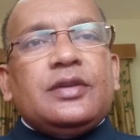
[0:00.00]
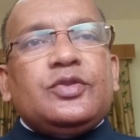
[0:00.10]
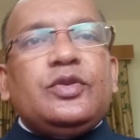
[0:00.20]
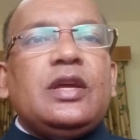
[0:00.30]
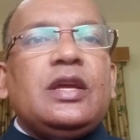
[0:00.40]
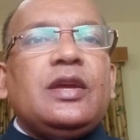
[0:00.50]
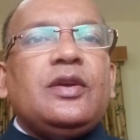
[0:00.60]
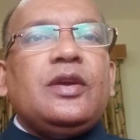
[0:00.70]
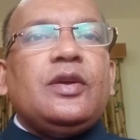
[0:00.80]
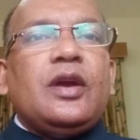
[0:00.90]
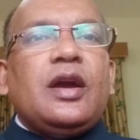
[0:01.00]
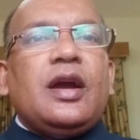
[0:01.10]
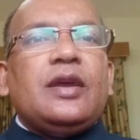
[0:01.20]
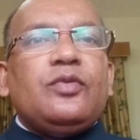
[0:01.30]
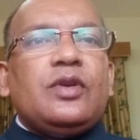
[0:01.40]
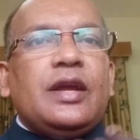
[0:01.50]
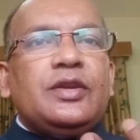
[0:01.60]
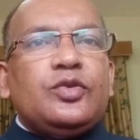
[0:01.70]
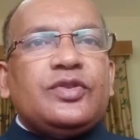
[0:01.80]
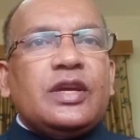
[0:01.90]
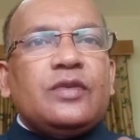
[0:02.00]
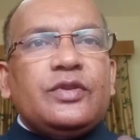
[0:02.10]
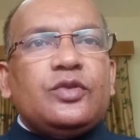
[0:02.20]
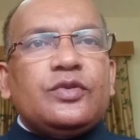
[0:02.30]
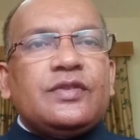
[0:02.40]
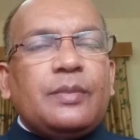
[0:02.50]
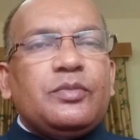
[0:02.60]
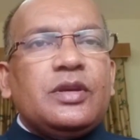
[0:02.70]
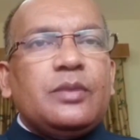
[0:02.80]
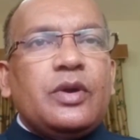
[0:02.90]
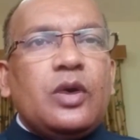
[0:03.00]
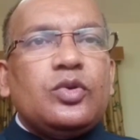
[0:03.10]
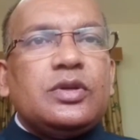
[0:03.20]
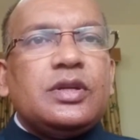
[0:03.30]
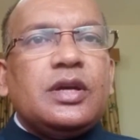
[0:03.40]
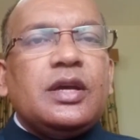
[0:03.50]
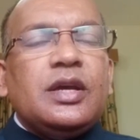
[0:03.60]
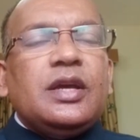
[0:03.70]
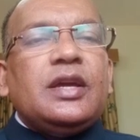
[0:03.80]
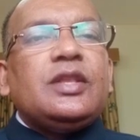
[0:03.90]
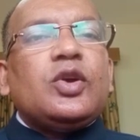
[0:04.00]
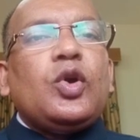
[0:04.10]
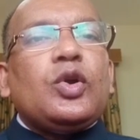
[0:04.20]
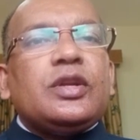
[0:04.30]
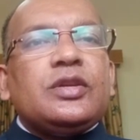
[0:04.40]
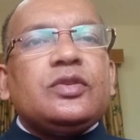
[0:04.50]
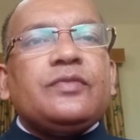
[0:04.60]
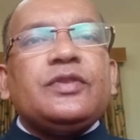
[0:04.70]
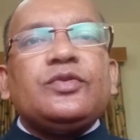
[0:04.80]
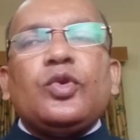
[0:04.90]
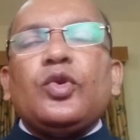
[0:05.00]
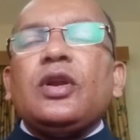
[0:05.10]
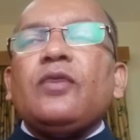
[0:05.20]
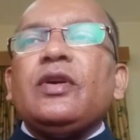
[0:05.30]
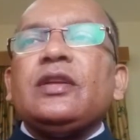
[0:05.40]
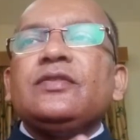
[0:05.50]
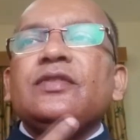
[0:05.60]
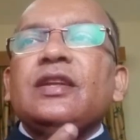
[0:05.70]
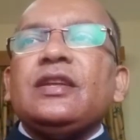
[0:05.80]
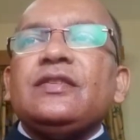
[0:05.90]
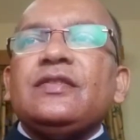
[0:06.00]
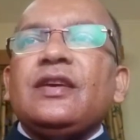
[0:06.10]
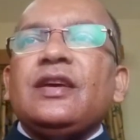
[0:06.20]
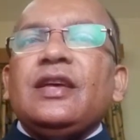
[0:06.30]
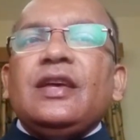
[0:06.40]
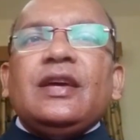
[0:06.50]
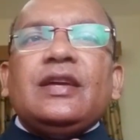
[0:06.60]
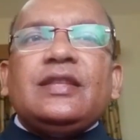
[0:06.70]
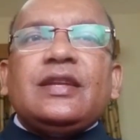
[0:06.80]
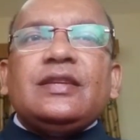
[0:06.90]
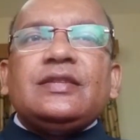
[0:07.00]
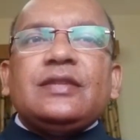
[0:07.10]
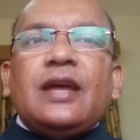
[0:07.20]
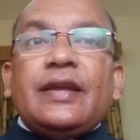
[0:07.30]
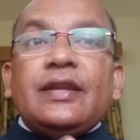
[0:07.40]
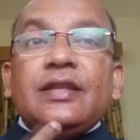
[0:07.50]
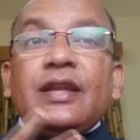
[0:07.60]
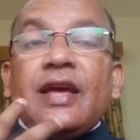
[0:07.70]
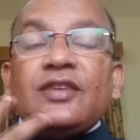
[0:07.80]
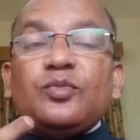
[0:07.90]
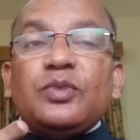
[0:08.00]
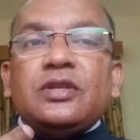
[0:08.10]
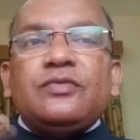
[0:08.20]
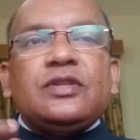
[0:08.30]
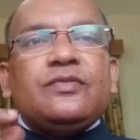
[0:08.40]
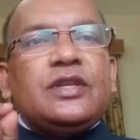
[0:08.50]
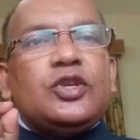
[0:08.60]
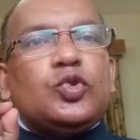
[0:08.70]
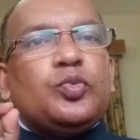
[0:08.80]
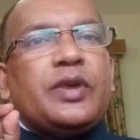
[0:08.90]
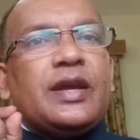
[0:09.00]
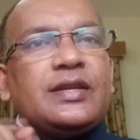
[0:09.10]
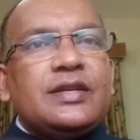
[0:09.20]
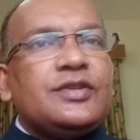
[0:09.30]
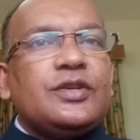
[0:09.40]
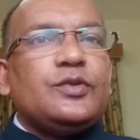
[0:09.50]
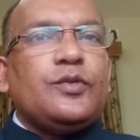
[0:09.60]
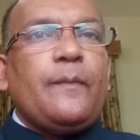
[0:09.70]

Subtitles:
Today, I would like to share with you something about in the context of this coronavirus, there is another aspect which we need to pay attention to.